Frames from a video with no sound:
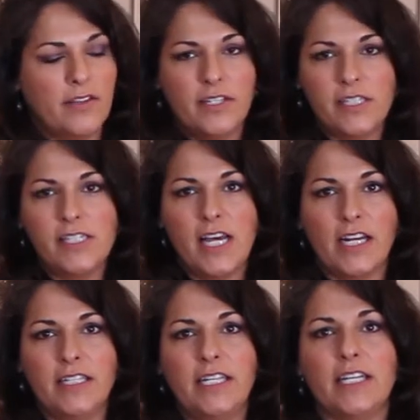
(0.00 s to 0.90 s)
This
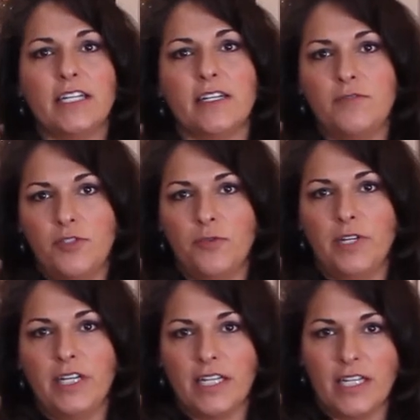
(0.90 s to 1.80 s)
technique of
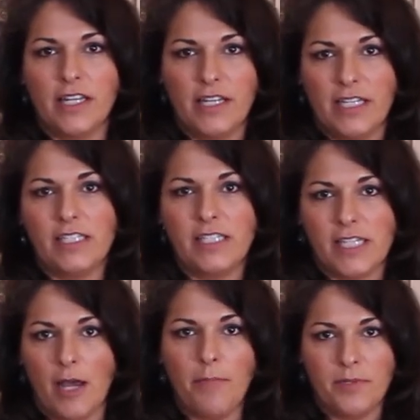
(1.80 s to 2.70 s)
doing it in these
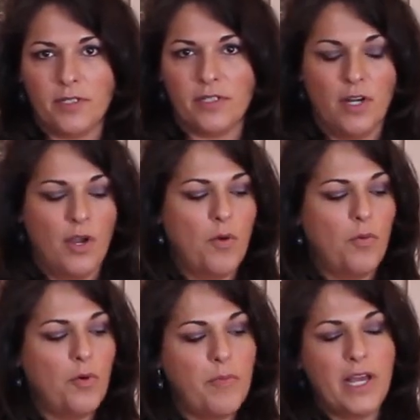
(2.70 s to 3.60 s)
steps
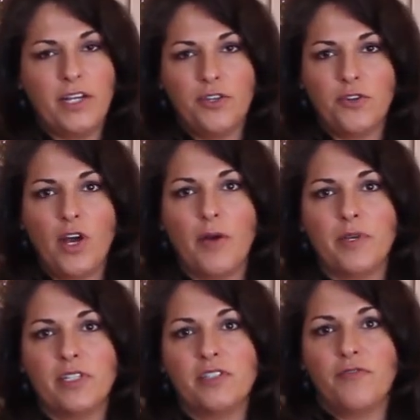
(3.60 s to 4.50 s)
will make your
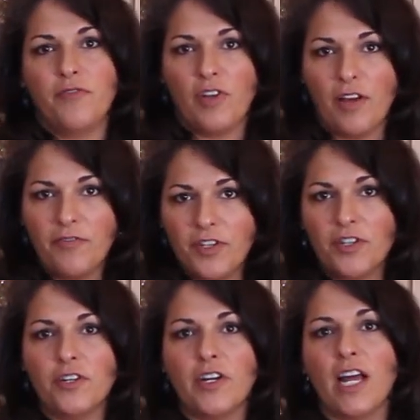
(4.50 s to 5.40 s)
hummus
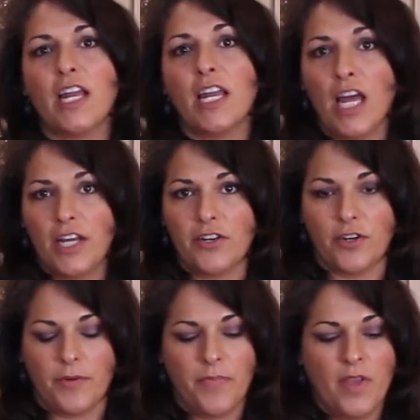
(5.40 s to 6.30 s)
fluffier and
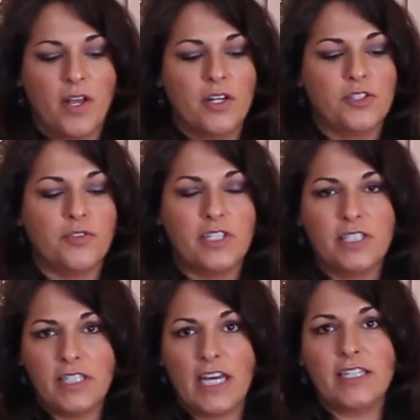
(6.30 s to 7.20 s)
lighter. So these
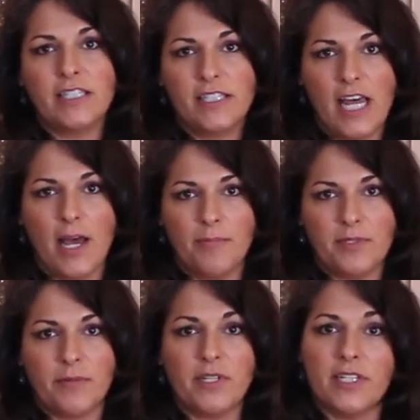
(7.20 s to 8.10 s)
next
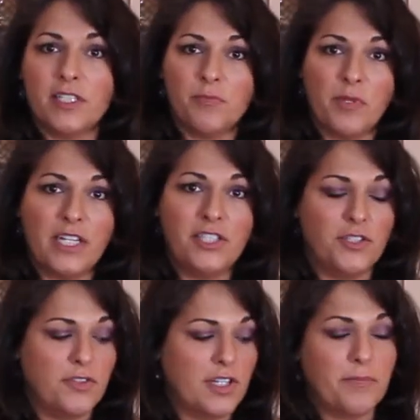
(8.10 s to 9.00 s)
steps I'm going to explain to
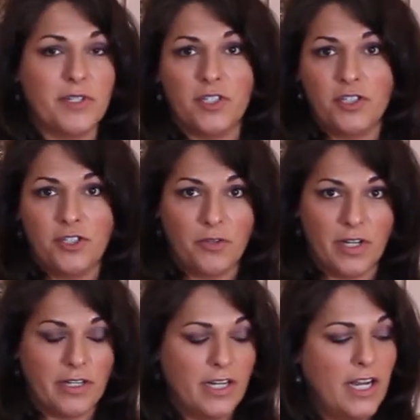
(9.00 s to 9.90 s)
you, then I'm going to do
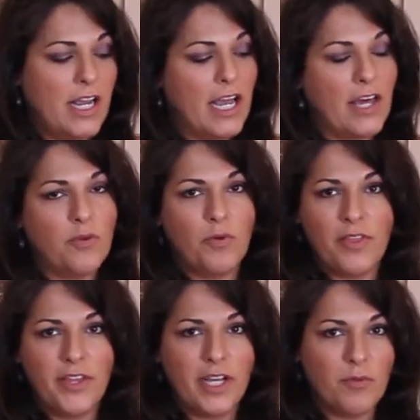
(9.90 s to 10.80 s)
it. And the
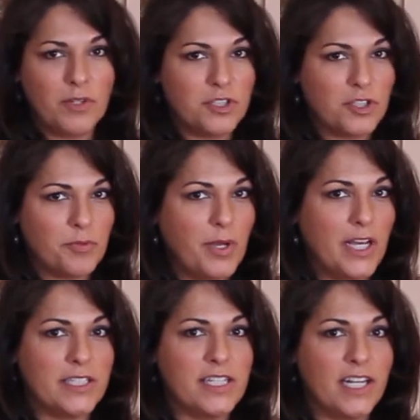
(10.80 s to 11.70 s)
one thing I want you to
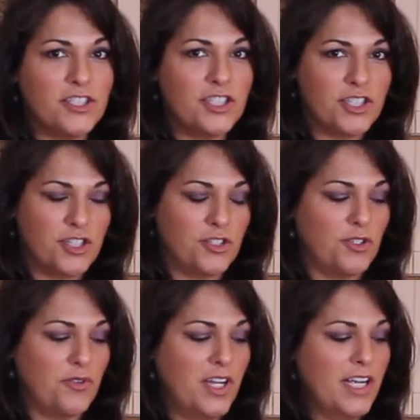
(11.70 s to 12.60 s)
pay attention
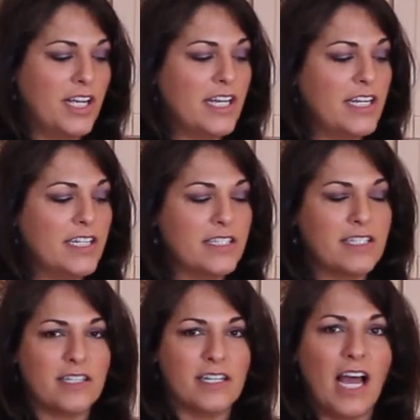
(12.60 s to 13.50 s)
to
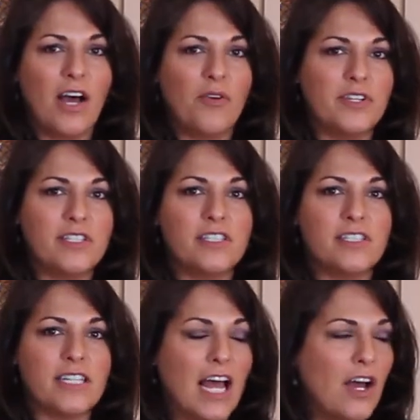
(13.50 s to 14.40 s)
is how the
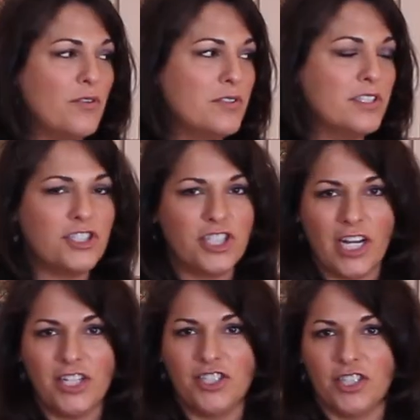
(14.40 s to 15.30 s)
sound
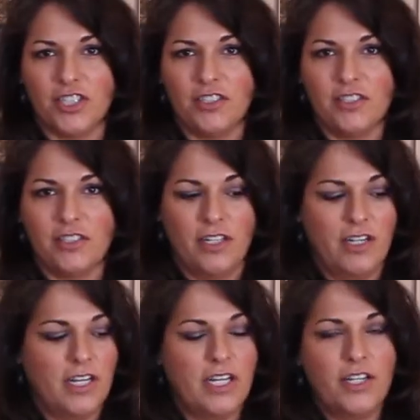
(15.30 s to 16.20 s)
changes
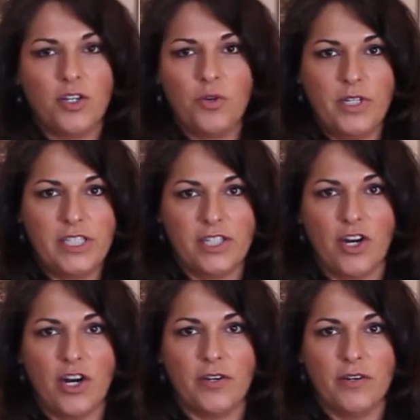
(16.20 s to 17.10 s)
in the
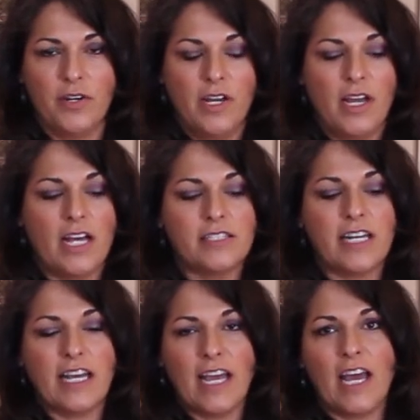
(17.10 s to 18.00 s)
Cuisinart as I
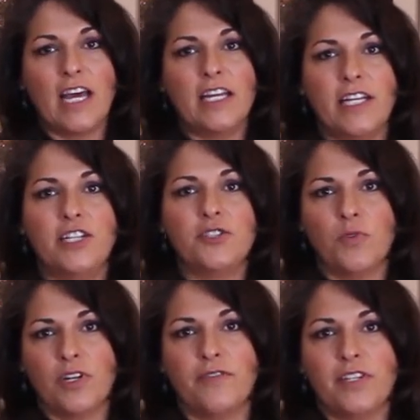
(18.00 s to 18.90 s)
add each
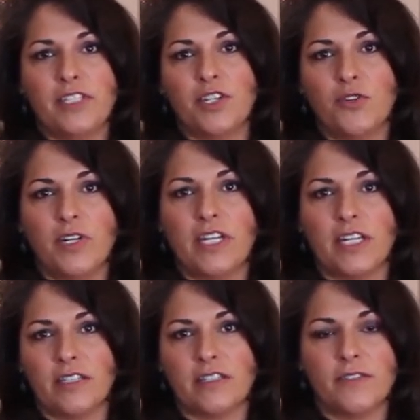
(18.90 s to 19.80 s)
one of these
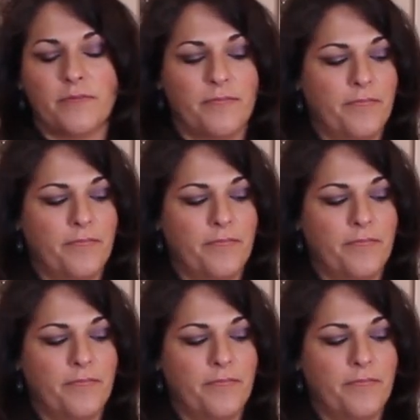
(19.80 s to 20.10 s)
ingredients.